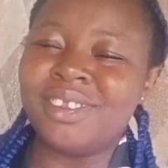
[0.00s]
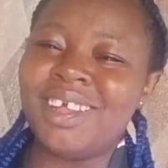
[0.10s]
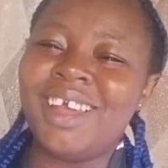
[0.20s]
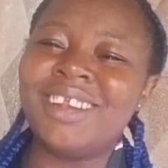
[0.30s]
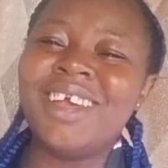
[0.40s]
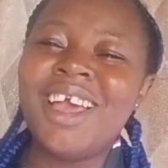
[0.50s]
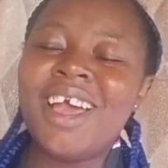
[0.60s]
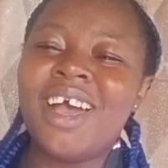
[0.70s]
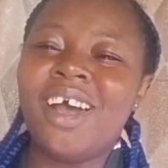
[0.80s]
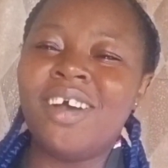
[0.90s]
then
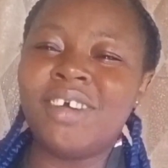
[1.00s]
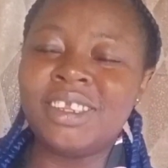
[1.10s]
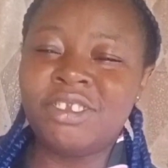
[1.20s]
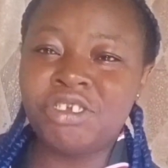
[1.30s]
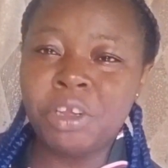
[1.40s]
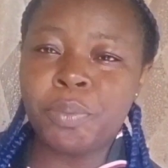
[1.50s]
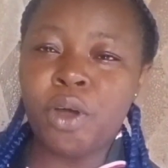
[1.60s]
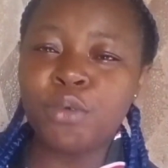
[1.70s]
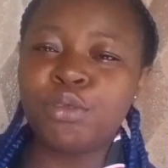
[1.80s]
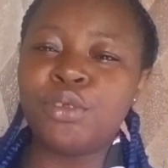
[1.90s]
and sheep
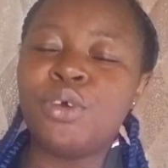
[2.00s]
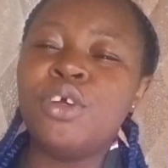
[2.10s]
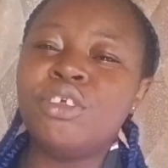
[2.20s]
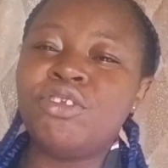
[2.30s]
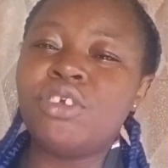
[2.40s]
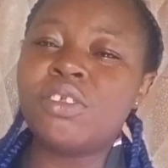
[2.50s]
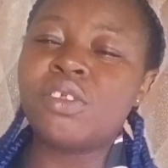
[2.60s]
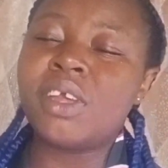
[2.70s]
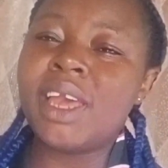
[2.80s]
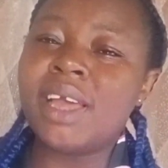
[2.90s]
also,
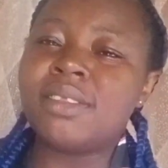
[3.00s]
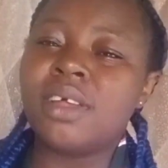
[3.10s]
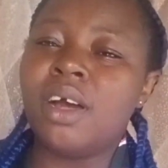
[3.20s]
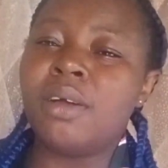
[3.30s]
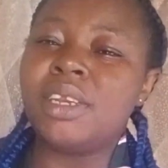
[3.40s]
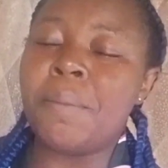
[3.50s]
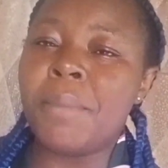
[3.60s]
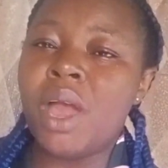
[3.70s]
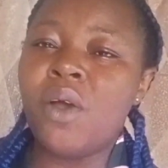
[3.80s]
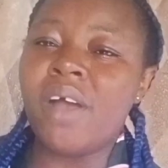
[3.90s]
just get the
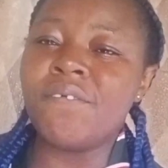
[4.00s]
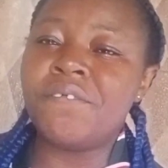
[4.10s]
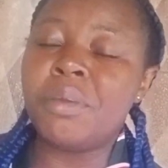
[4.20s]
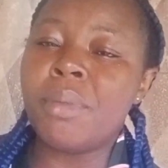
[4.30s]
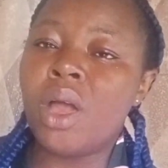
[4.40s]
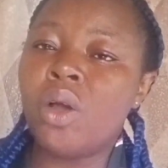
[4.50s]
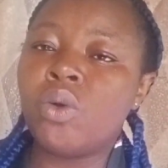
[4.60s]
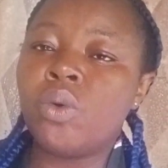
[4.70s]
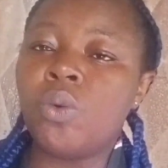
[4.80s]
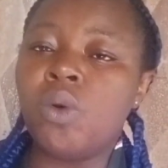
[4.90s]
male and
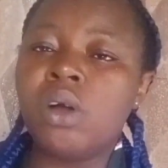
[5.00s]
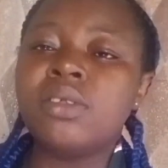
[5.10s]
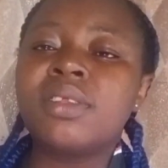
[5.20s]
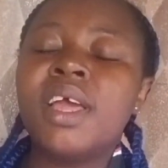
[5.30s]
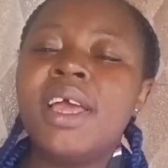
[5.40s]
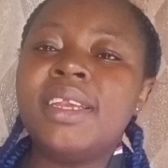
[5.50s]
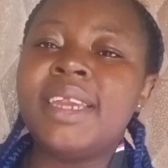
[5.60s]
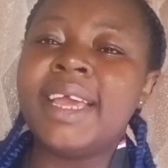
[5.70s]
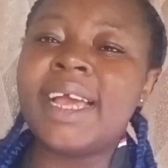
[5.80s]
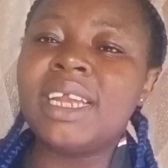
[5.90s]
female ones.
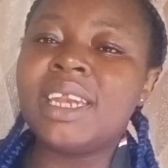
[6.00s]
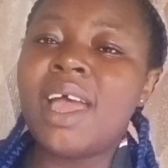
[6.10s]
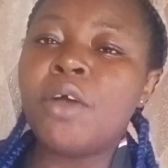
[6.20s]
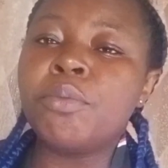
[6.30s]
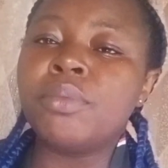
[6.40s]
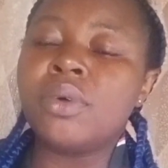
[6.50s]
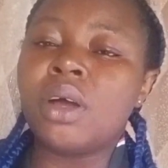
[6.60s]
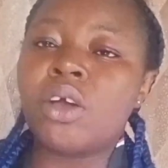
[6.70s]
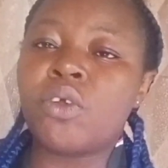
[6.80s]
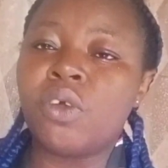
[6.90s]
They can now
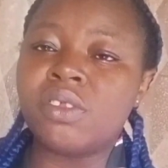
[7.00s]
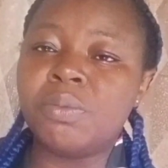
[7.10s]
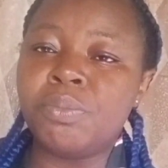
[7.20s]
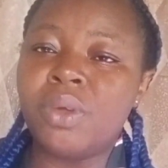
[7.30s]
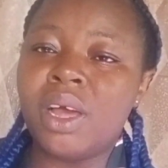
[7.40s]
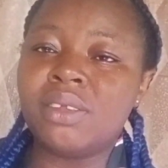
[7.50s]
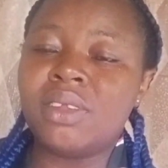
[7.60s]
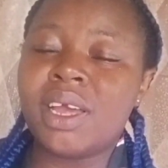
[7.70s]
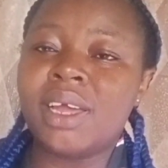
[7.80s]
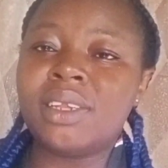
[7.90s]
cross
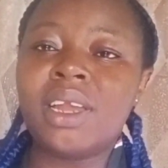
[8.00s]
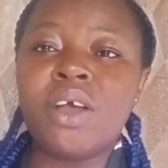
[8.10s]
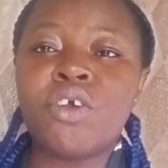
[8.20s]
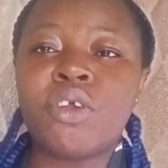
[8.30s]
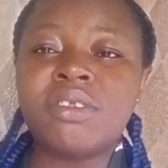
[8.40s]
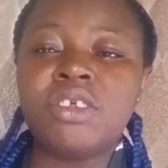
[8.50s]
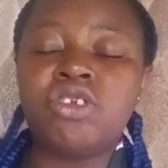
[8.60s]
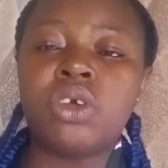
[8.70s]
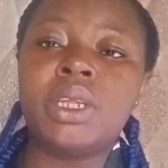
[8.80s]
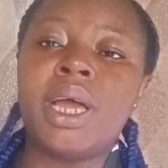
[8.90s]

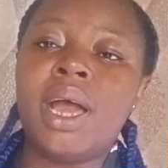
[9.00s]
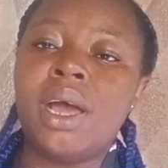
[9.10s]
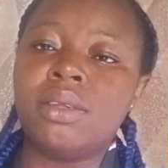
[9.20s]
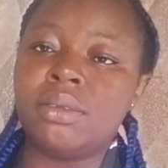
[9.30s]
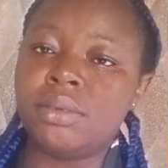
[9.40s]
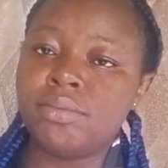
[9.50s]
each other and